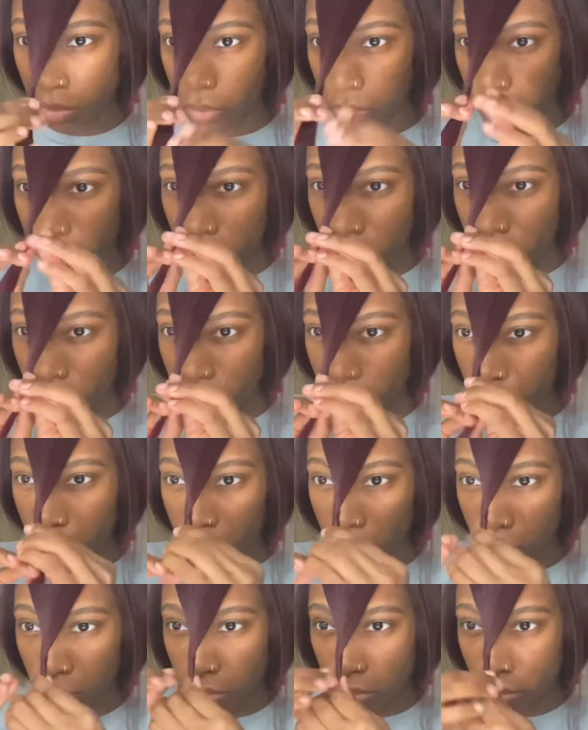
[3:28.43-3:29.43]
Okay, you want to
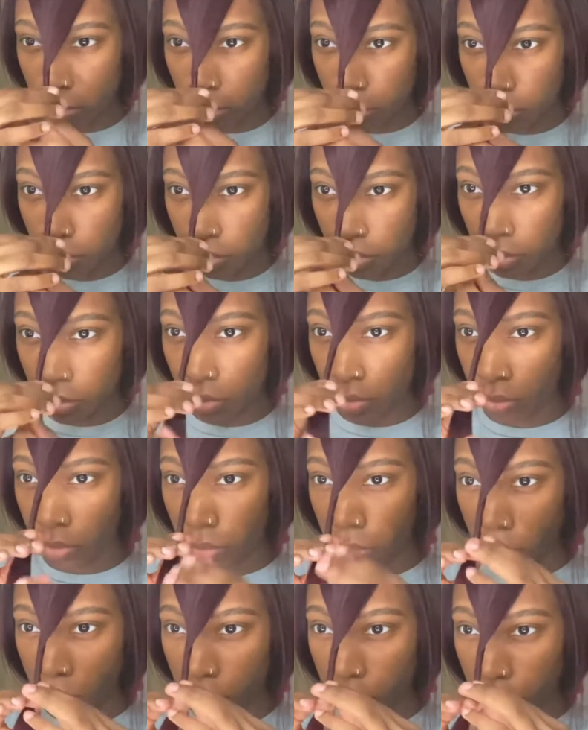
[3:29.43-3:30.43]
start off twisting
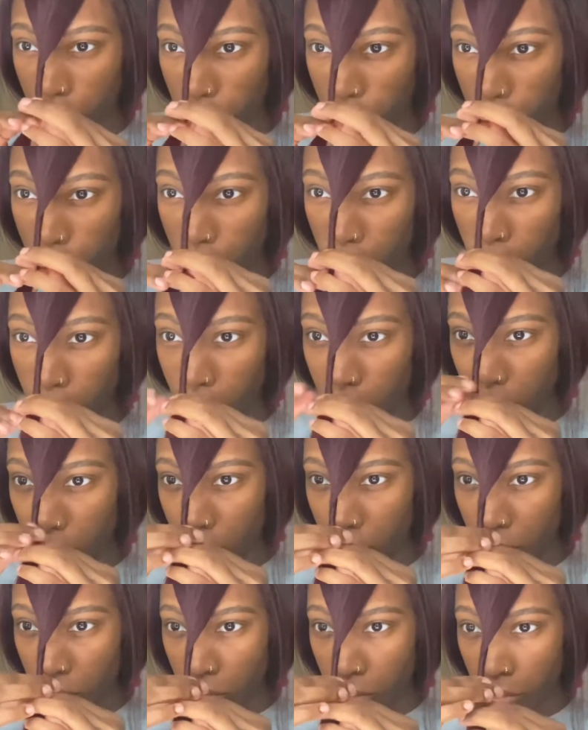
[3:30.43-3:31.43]
your
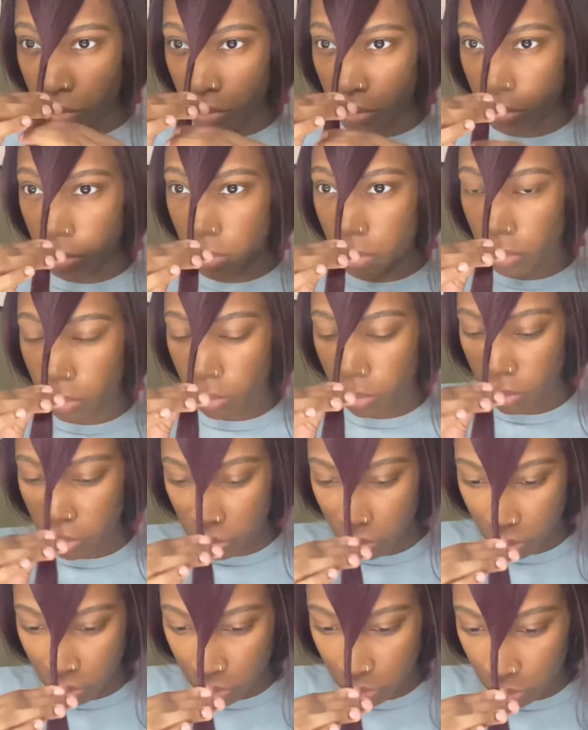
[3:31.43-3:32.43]
bangs so you can get the
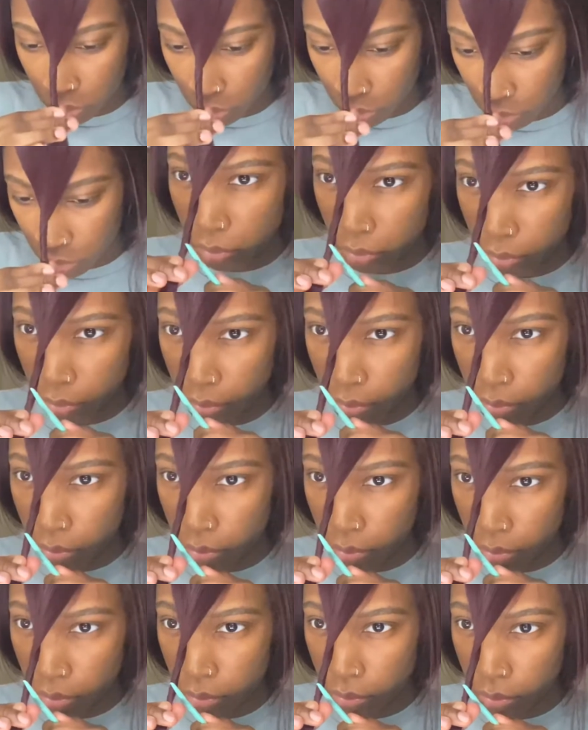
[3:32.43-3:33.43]
fringe look.
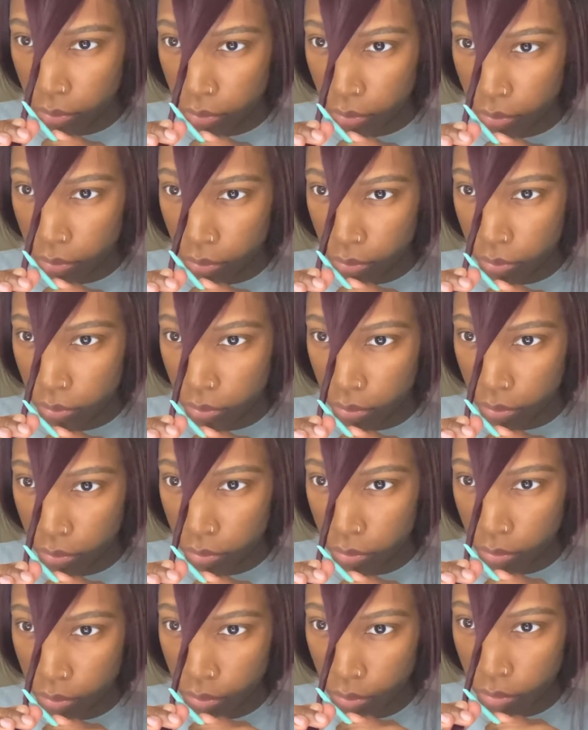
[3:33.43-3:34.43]
And you can
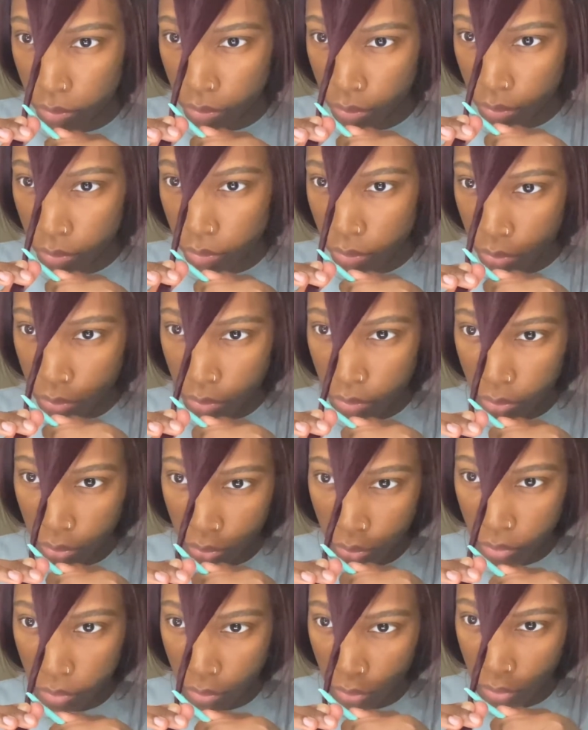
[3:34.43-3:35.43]
either use a
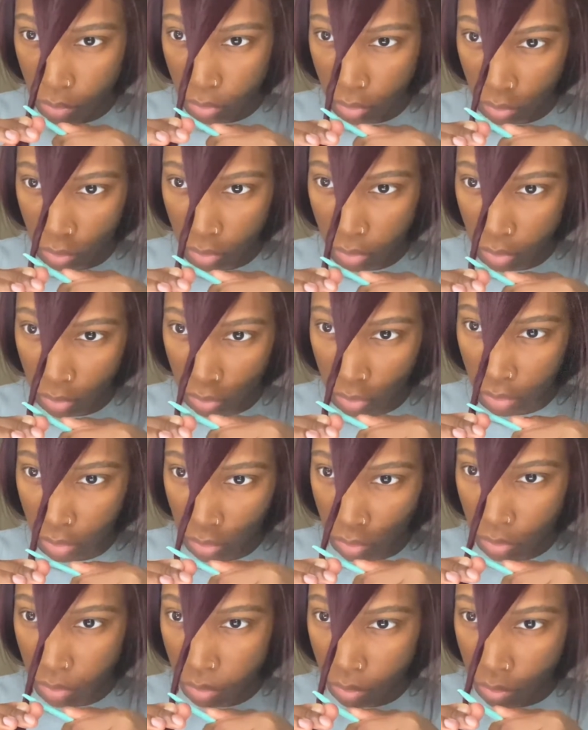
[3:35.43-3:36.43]
razor comb
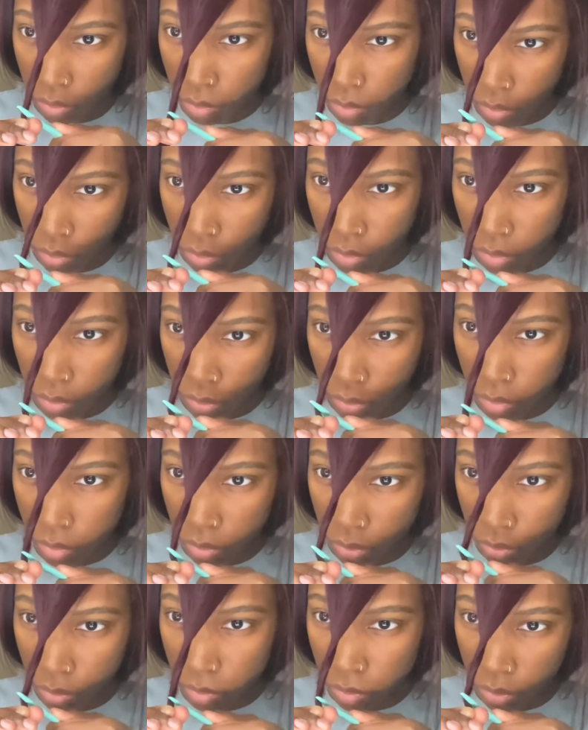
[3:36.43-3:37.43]
or a razor
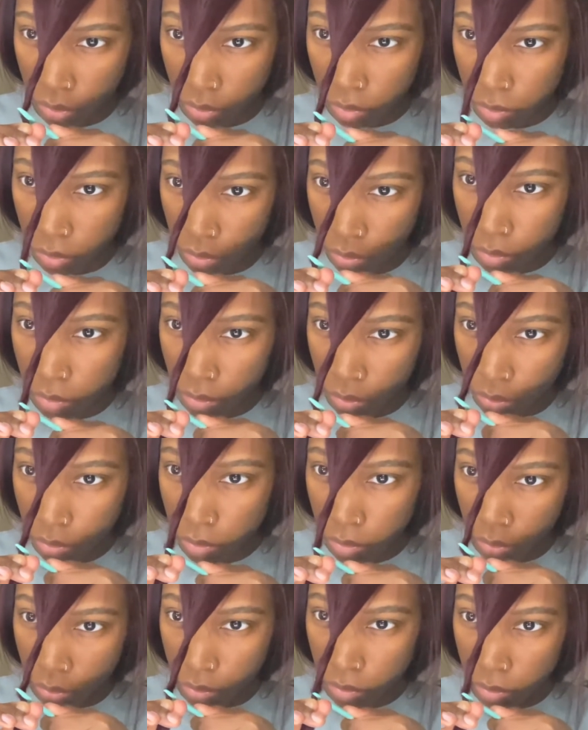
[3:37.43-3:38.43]
to
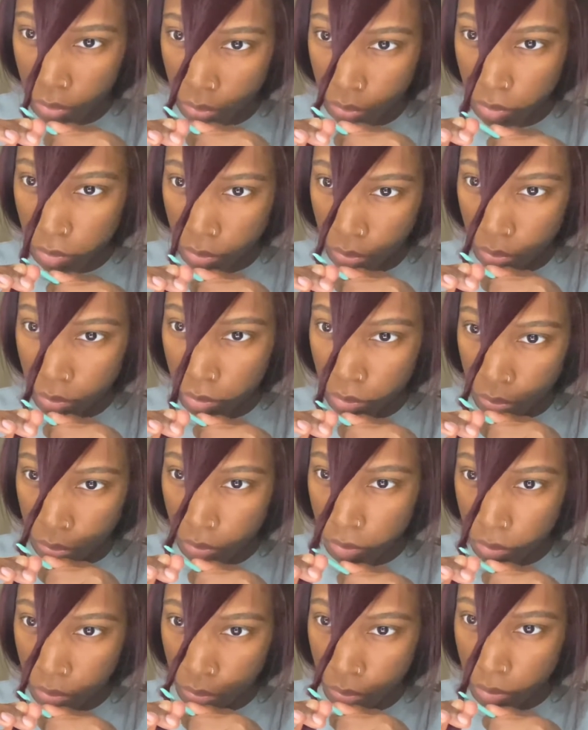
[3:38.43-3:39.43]
cut off the
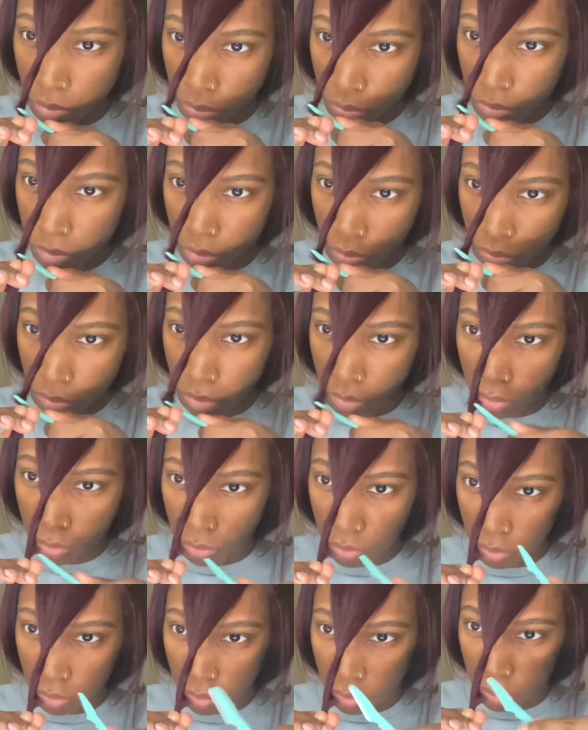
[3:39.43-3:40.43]
excess hair. And you want to make
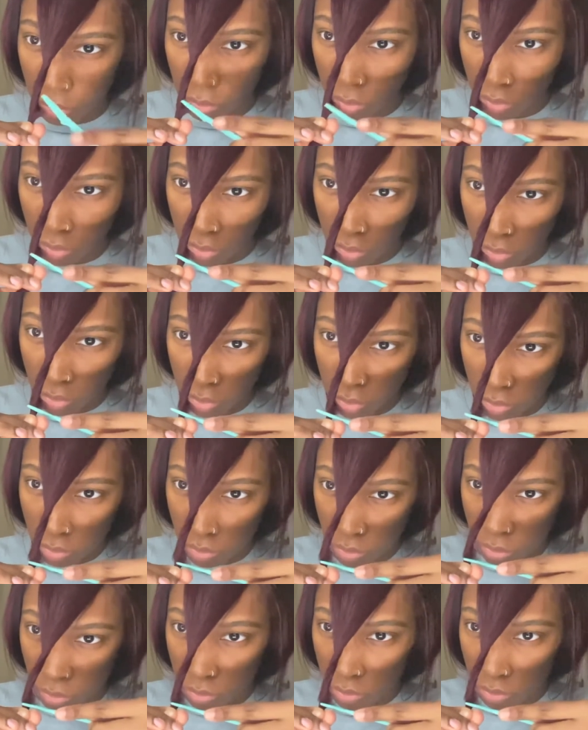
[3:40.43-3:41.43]
sure you're
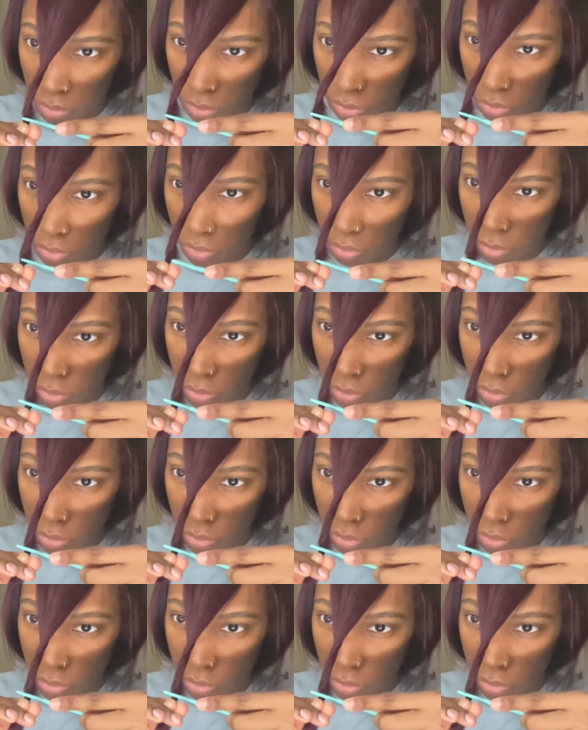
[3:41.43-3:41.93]
cutting it long